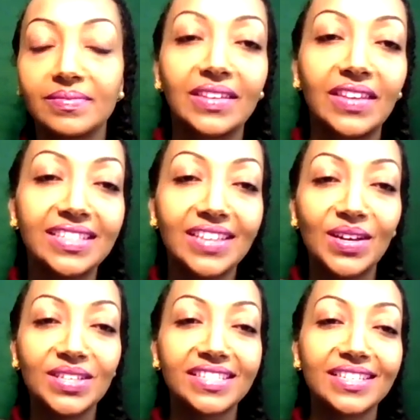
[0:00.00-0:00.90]
That's
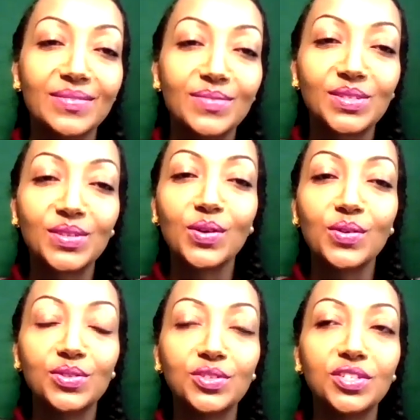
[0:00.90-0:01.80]
awesome.
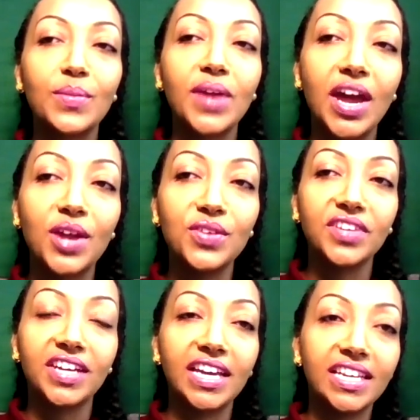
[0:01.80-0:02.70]
So tell me how you
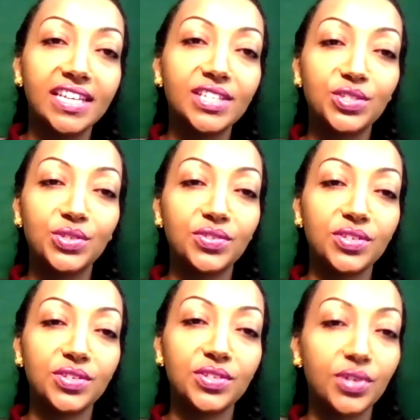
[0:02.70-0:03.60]
even got into
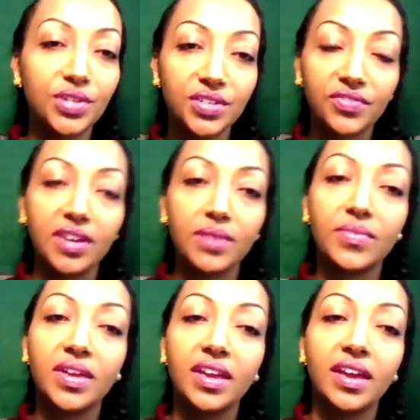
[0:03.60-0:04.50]
this world of
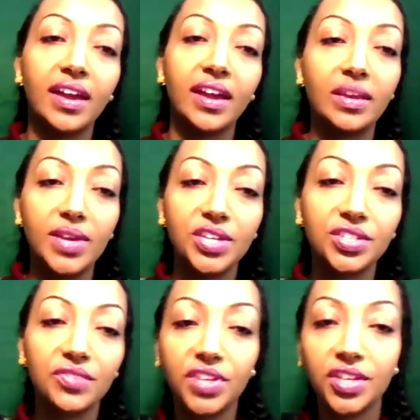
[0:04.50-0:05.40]

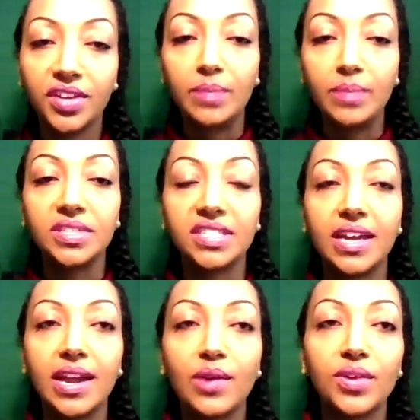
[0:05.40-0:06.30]
animation and video game
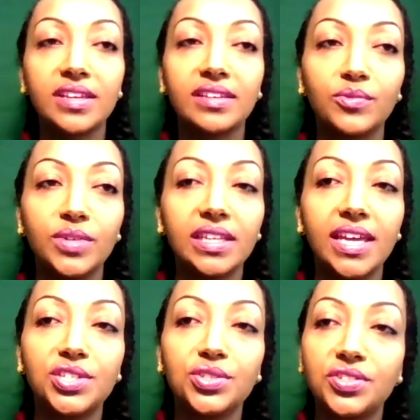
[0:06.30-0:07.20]
design. What
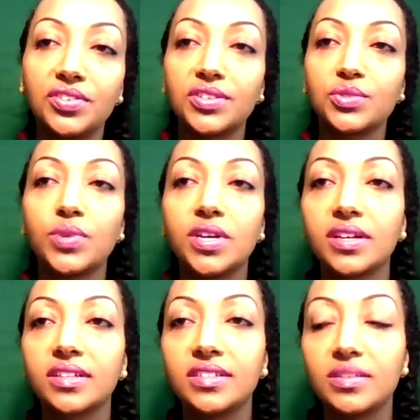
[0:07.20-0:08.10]
led you to this
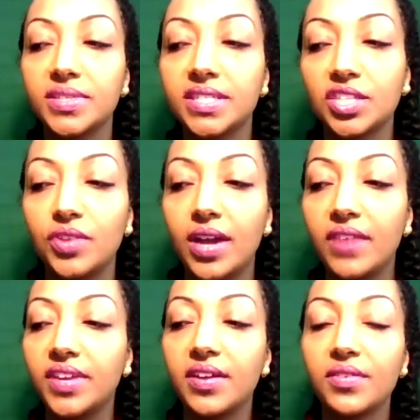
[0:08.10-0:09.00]
work, to the business that you
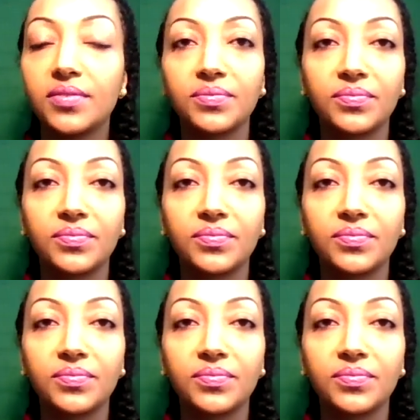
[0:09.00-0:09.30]
have now?